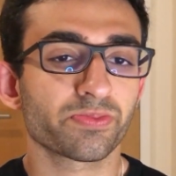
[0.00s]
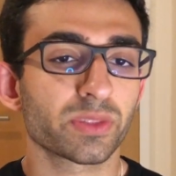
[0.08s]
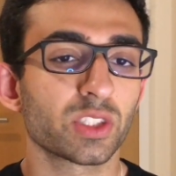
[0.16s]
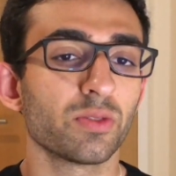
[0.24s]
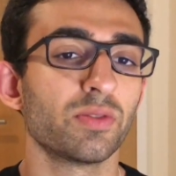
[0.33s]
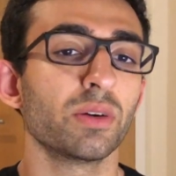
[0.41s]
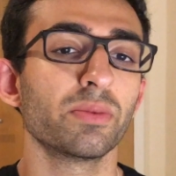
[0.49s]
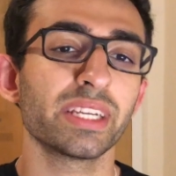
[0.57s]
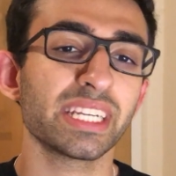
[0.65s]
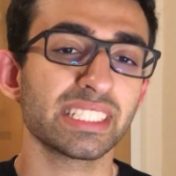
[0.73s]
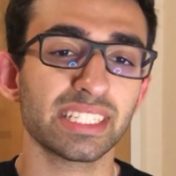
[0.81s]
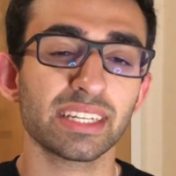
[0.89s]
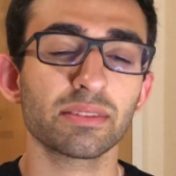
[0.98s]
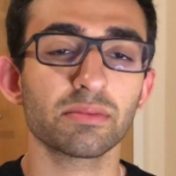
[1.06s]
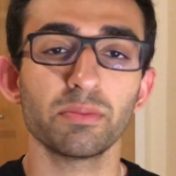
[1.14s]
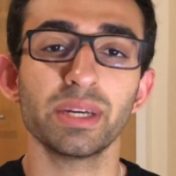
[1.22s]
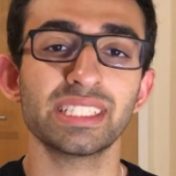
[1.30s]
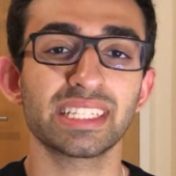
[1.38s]
So verbal
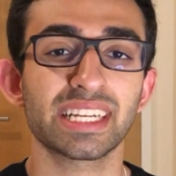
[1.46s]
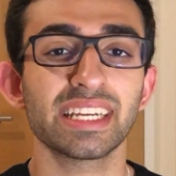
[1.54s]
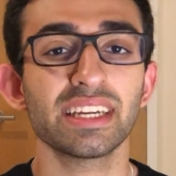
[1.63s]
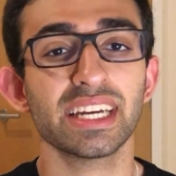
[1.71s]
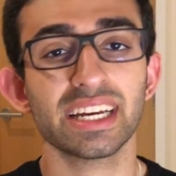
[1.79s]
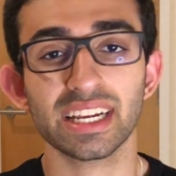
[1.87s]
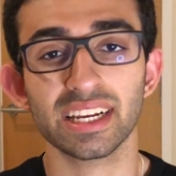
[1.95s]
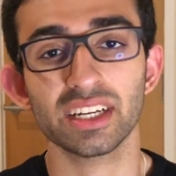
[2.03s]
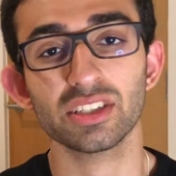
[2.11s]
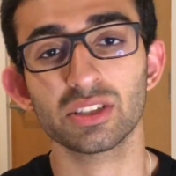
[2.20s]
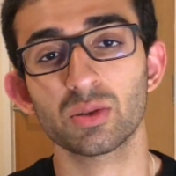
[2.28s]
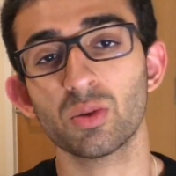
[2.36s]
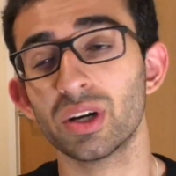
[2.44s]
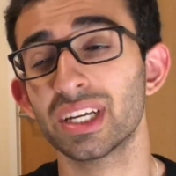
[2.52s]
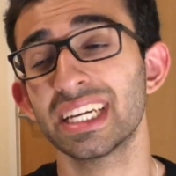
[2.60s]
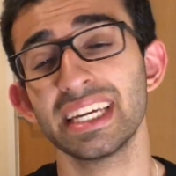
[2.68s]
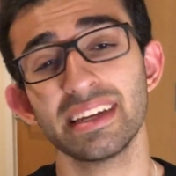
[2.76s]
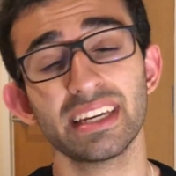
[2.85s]
reasoning, basically English,
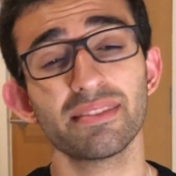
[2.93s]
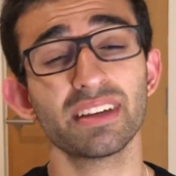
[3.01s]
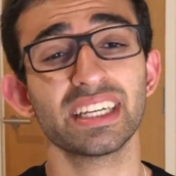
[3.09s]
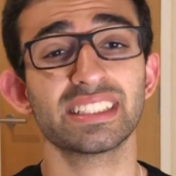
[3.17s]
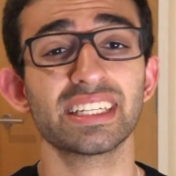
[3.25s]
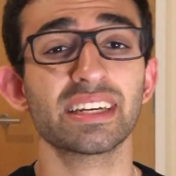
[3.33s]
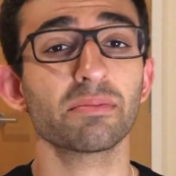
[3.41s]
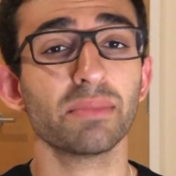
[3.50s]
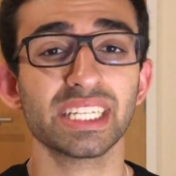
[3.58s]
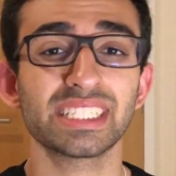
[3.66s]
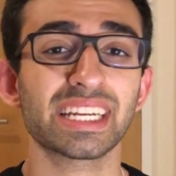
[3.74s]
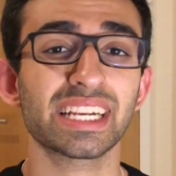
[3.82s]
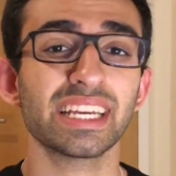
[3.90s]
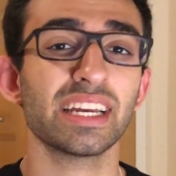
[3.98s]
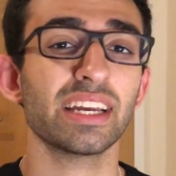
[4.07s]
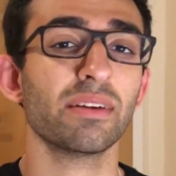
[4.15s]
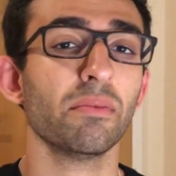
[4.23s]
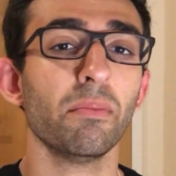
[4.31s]
quantitative reasoning,
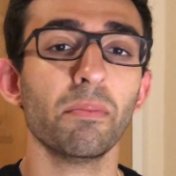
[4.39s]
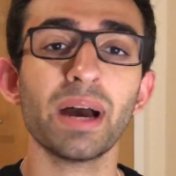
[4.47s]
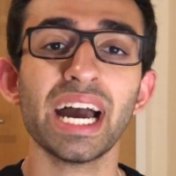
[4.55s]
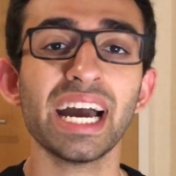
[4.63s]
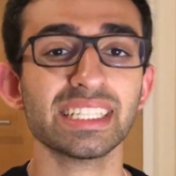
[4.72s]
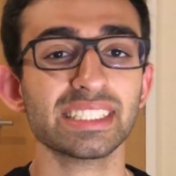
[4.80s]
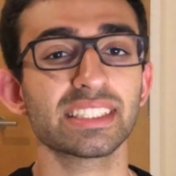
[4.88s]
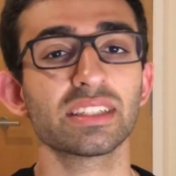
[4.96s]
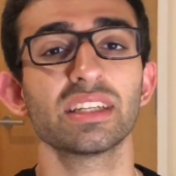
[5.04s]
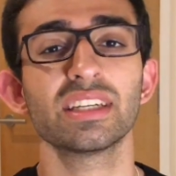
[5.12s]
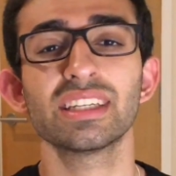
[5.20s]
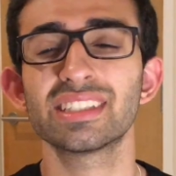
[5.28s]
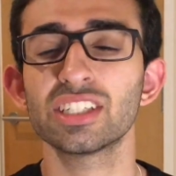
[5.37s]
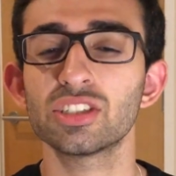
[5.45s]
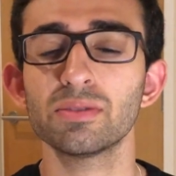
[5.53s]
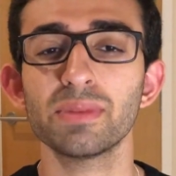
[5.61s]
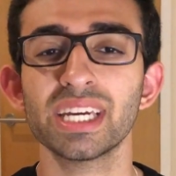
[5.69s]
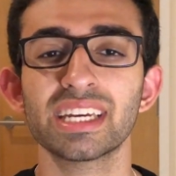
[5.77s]
basically maths,
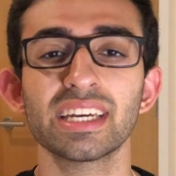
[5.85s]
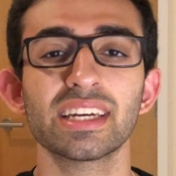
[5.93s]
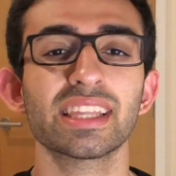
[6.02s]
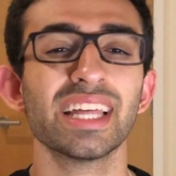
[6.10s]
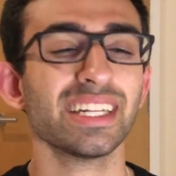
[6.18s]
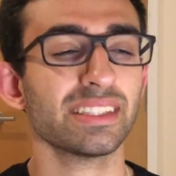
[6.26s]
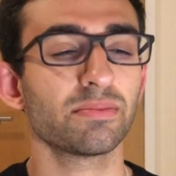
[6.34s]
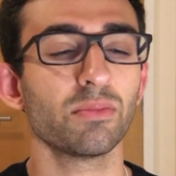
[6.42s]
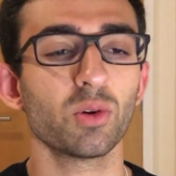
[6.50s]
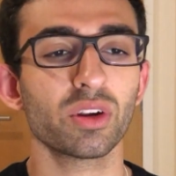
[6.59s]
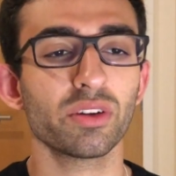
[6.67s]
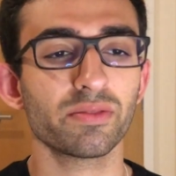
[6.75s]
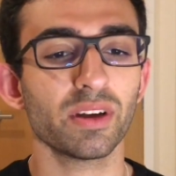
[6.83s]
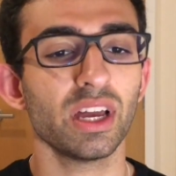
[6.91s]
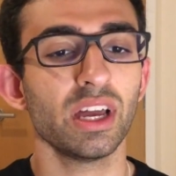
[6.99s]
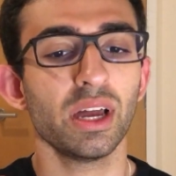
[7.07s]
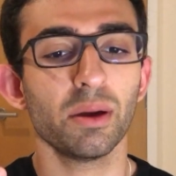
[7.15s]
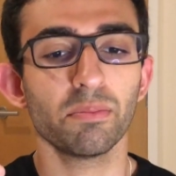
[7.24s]
decision making, that's more of
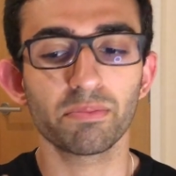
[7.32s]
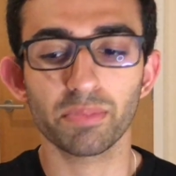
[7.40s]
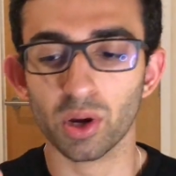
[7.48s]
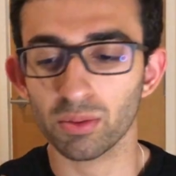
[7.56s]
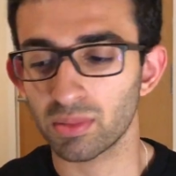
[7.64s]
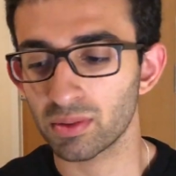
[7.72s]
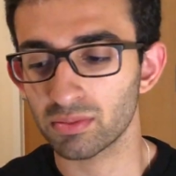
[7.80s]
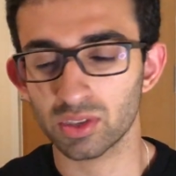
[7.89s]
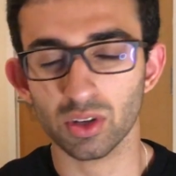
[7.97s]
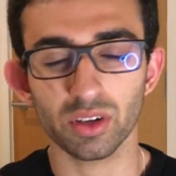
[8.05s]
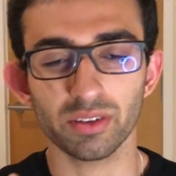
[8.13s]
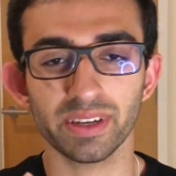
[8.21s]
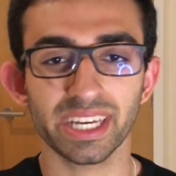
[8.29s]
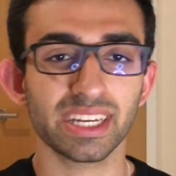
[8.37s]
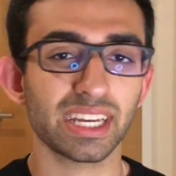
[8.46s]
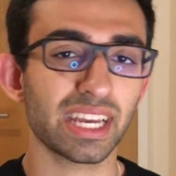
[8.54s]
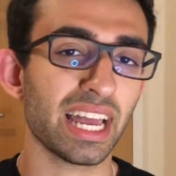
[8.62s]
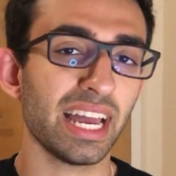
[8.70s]
problem
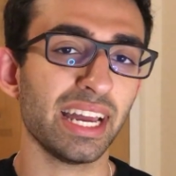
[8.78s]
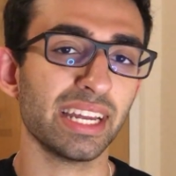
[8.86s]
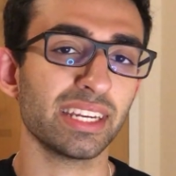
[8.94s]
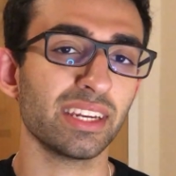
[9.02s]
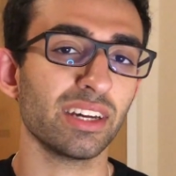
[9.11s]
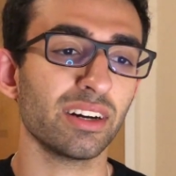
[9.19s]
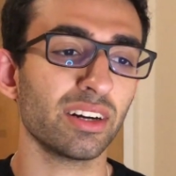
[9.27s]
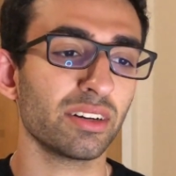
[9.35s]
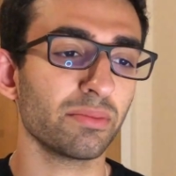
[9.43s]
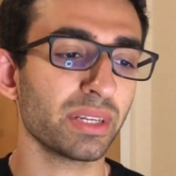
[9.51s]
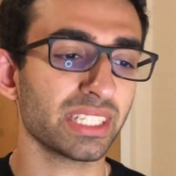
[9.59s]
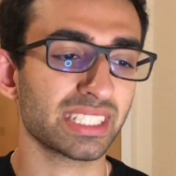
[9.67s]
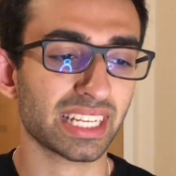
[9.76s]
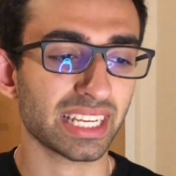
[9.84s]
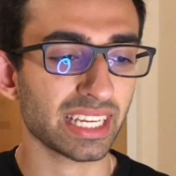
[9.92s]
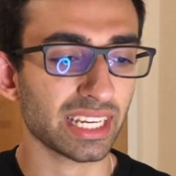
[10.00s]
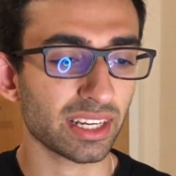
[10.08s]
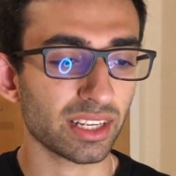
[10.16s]
solving and
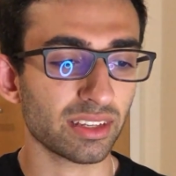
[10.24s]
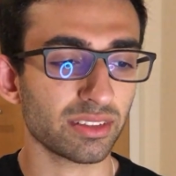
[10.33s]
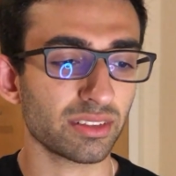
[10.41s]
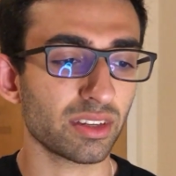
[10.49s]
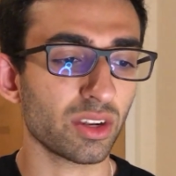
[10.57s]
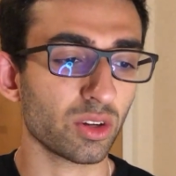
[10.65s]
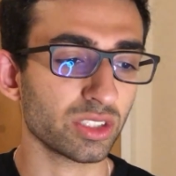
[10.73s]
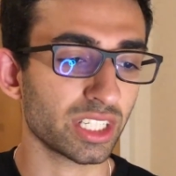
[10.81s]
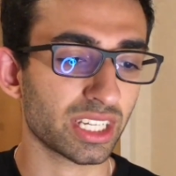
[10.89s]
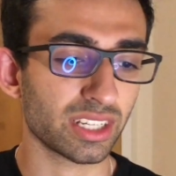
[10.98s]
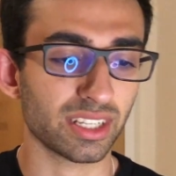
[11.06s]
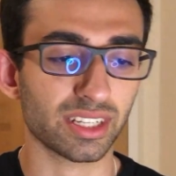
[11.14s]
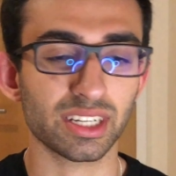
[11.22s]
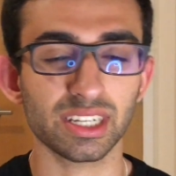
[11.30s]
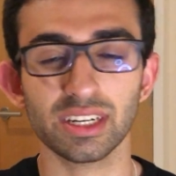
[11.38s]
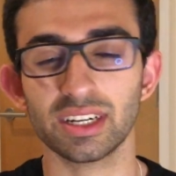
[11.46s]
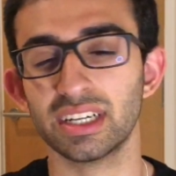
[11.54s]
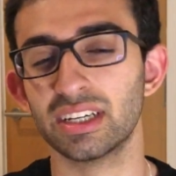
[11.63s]
basically logical
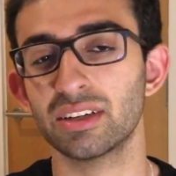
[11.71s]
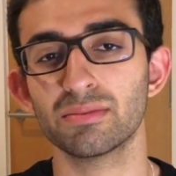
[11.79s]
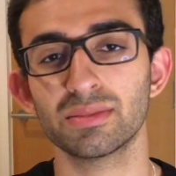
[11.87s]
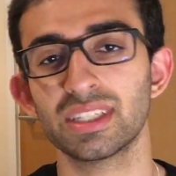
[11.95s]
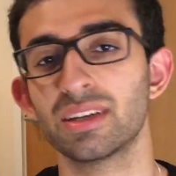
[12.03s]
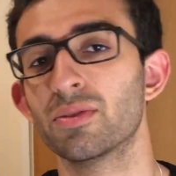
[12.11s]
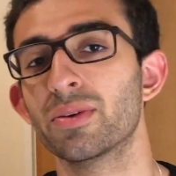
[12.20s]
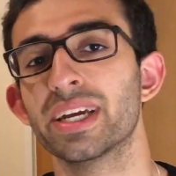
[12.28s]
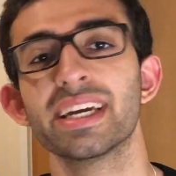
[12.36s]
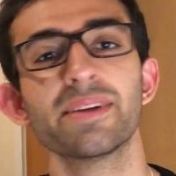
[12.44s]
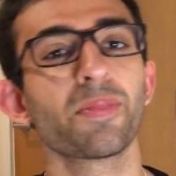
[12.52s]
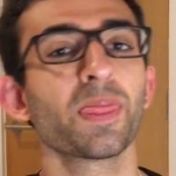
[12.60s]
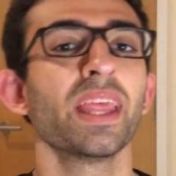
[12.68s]
conundrums in a way.